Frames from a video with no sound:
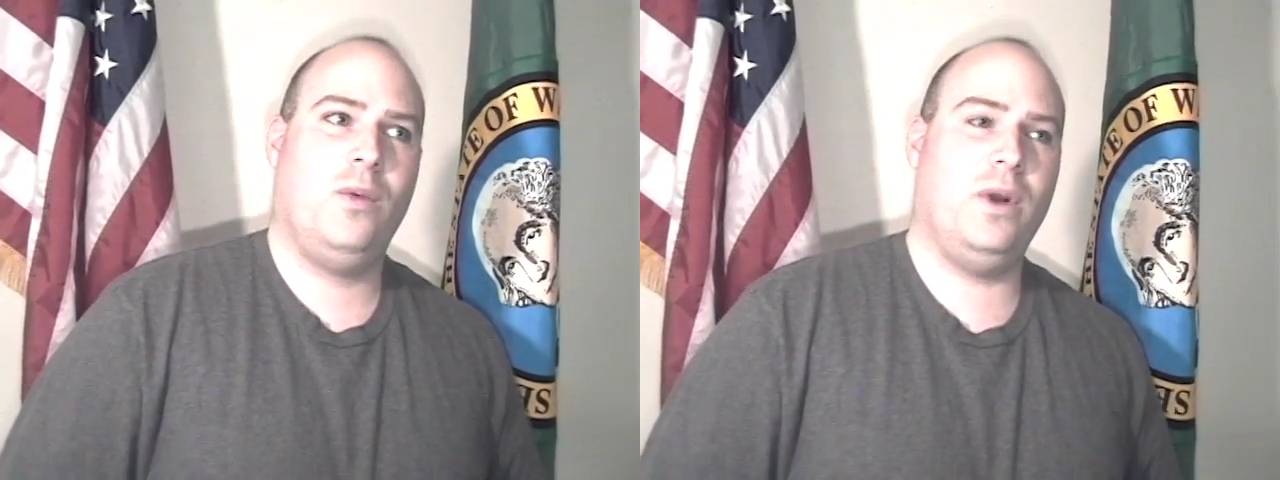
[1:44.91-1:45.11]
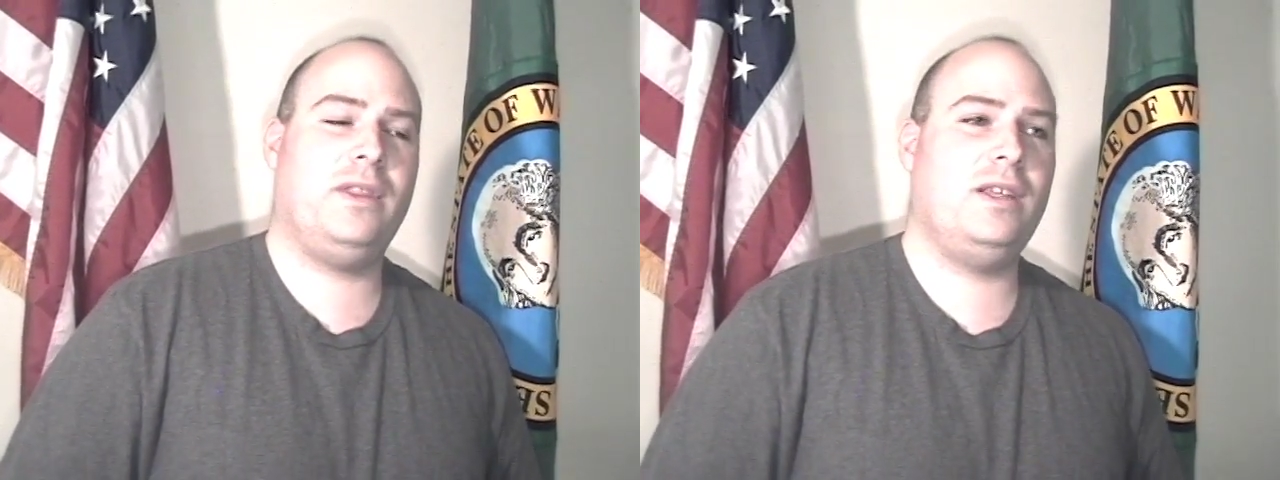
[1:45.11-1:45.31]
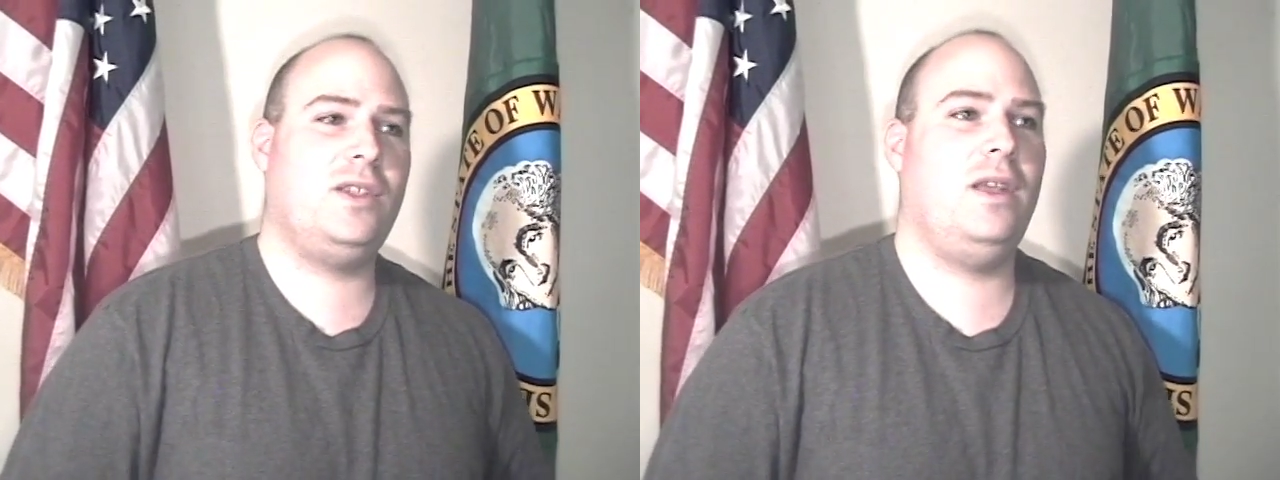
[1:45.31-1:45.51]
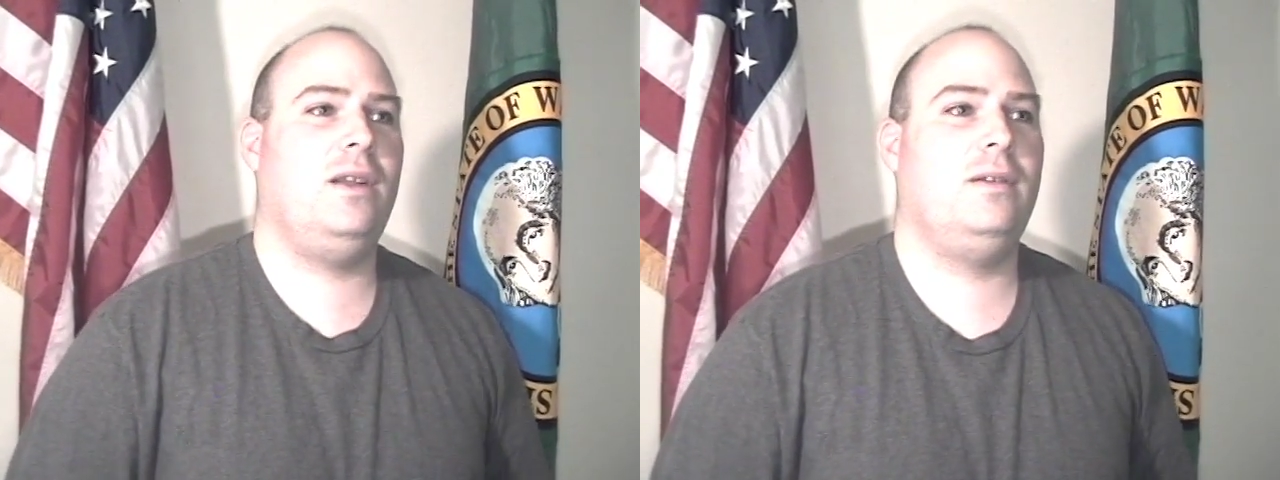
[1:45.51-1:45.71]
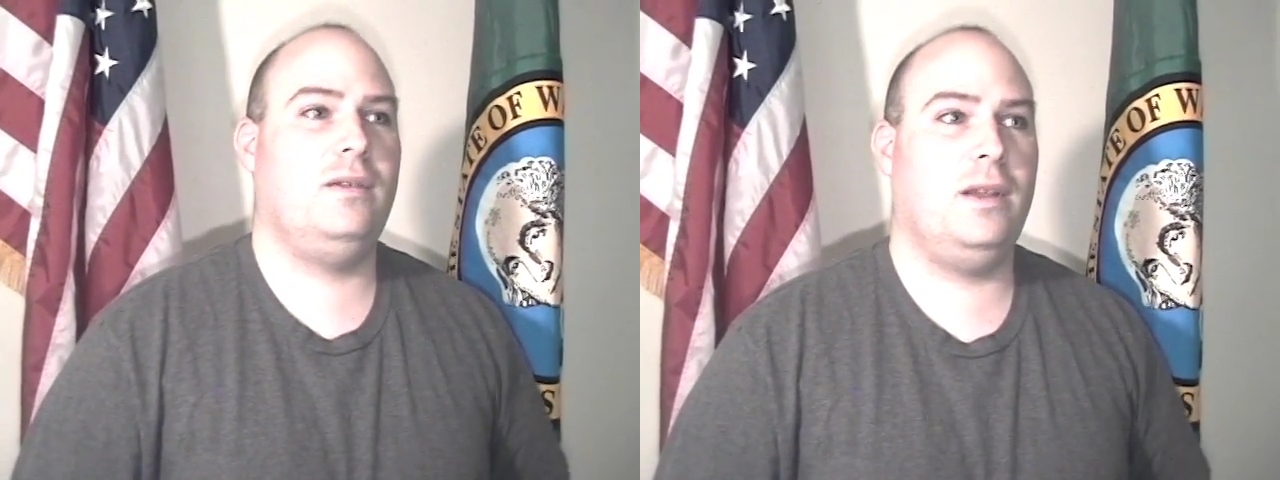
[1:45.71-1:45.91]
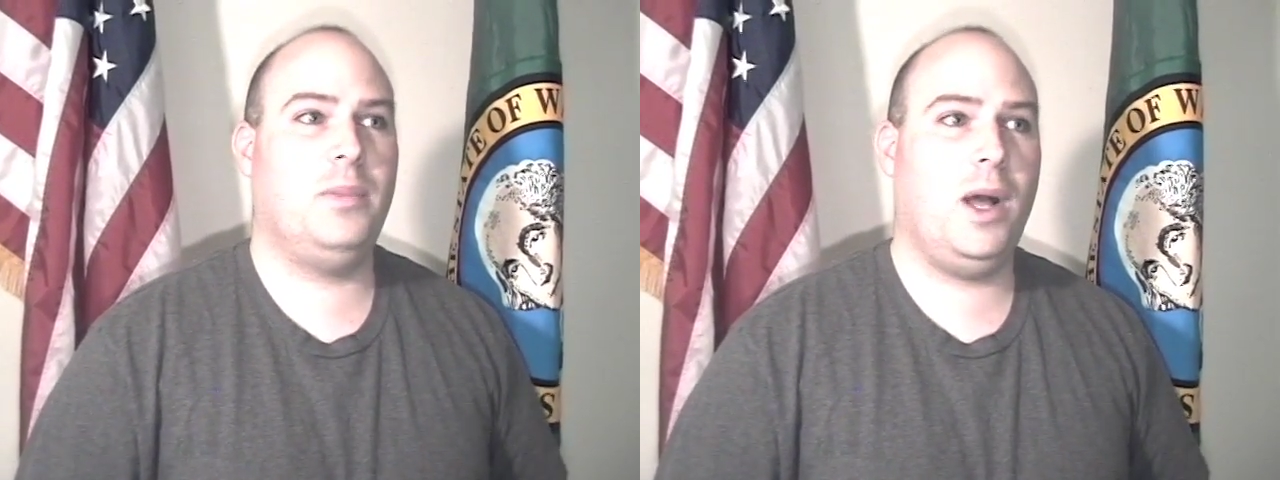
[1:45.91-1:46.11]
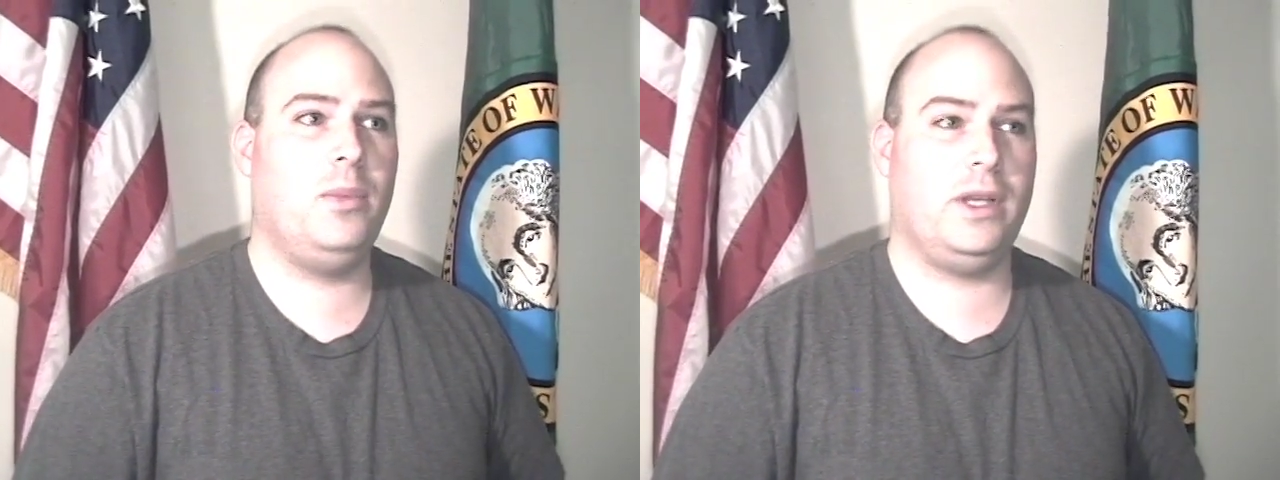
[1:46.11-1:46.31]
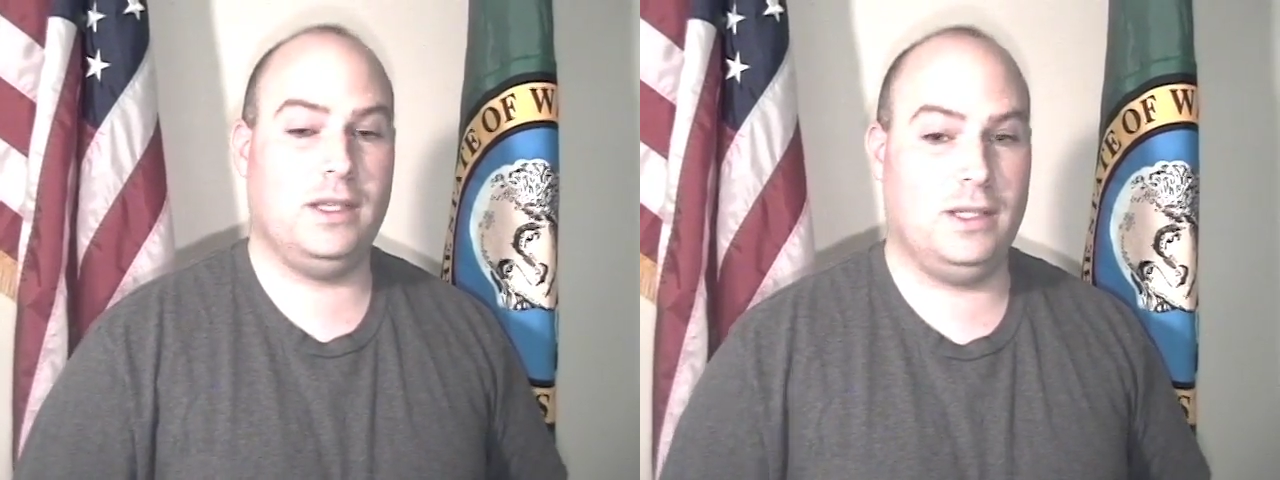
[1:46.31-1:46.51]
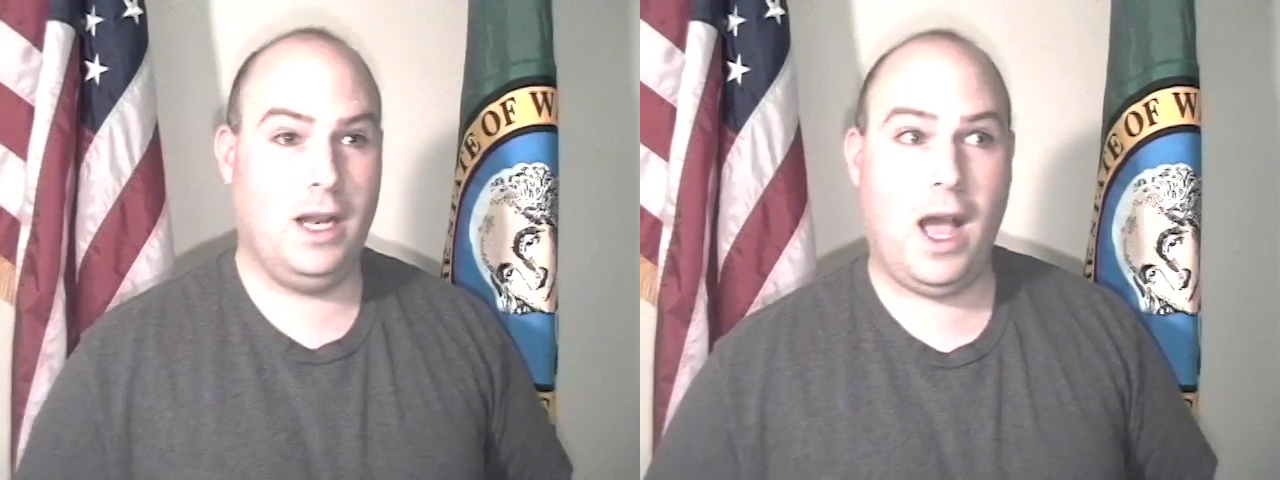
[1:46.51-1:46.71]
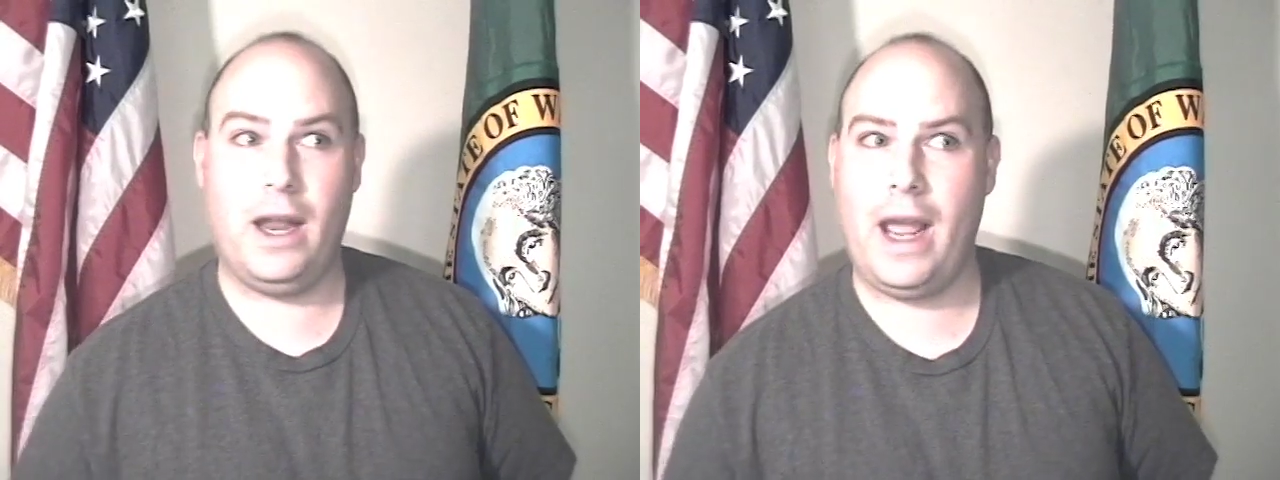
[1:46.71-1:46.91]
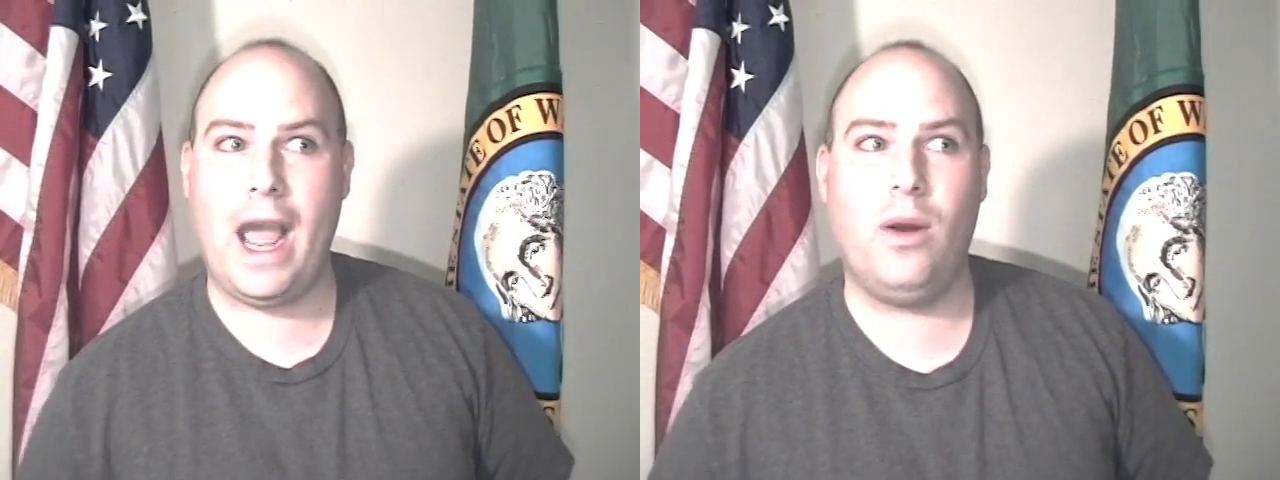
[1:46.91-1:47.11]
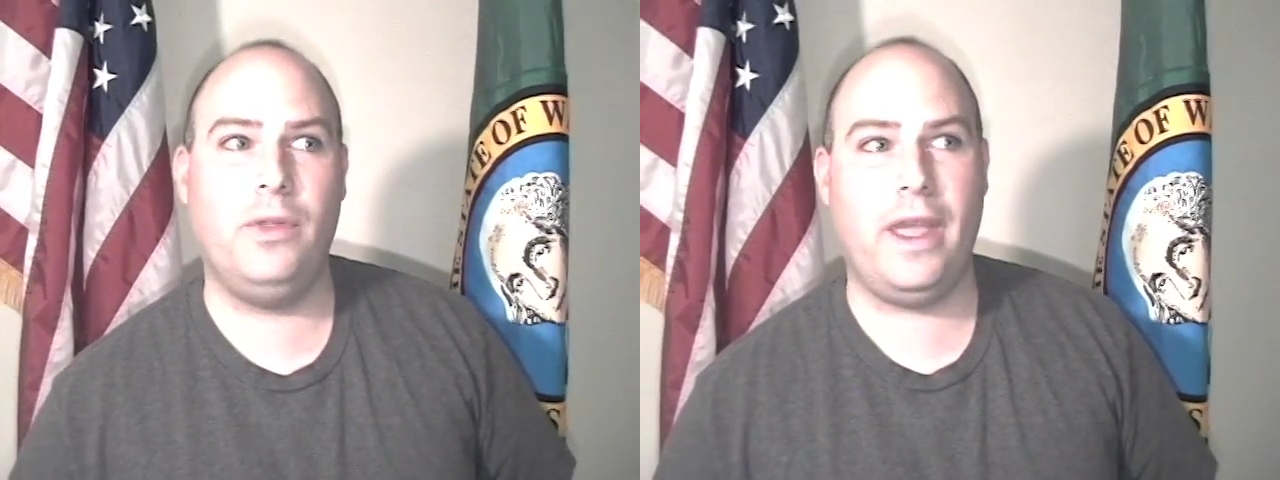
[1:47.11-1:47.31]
what they say in public is not how